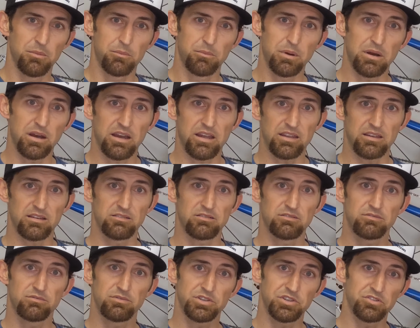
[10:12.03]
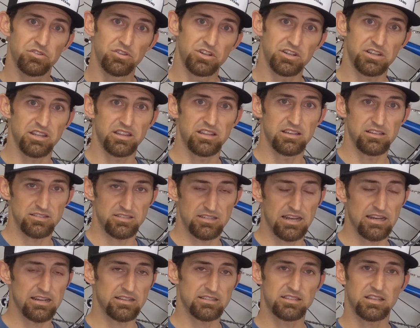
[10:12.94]
But when you look at the
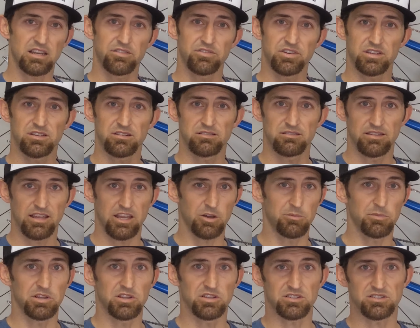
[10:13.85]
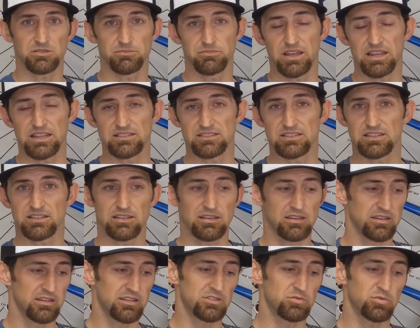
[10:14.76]
aesthetics of it, the helmet looks amazing.
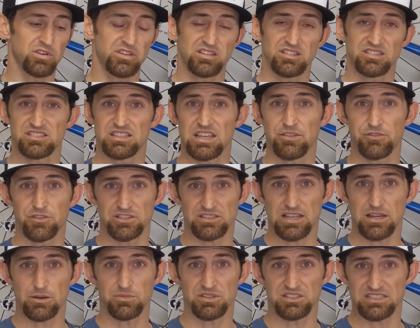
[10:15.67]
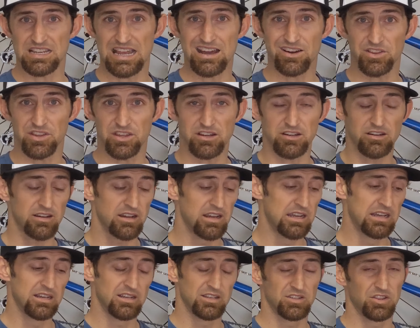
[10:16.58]
It's one of the safest helmets out there.
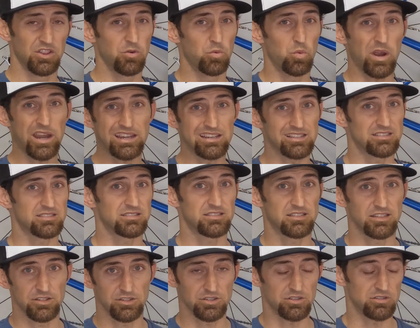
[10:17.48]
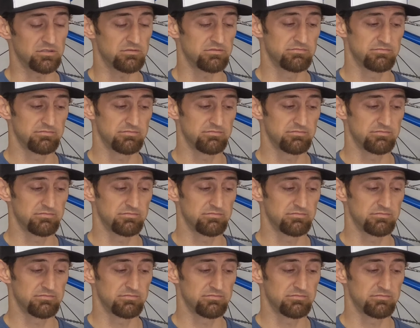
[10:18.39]
The weight is still